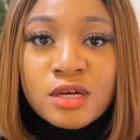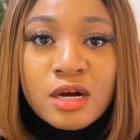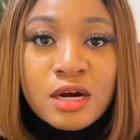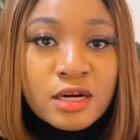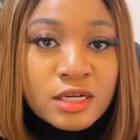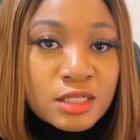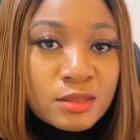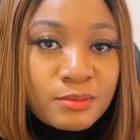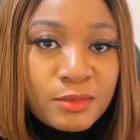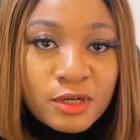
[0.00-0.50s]

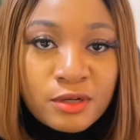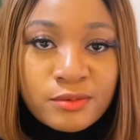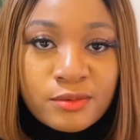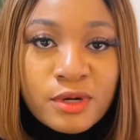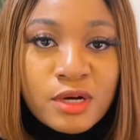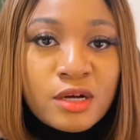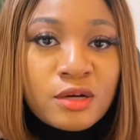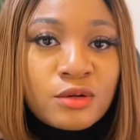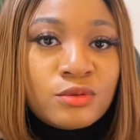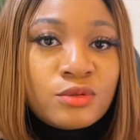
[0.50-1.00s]
arts
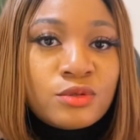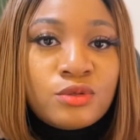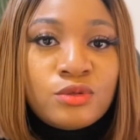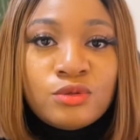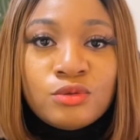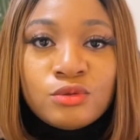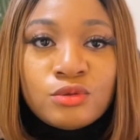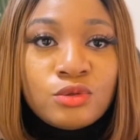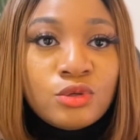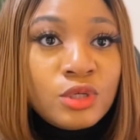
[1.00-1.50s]
backgrounds,
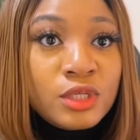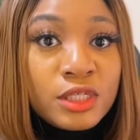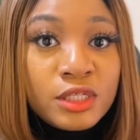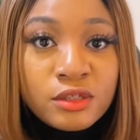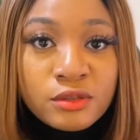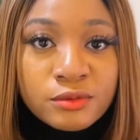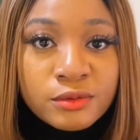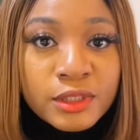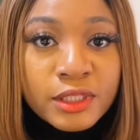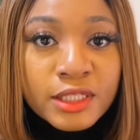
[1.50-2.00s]
totally
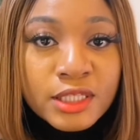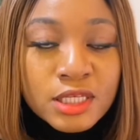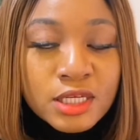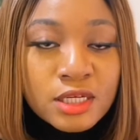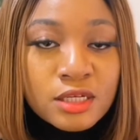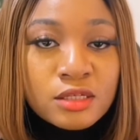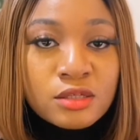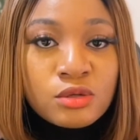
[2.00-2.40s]
unrelated.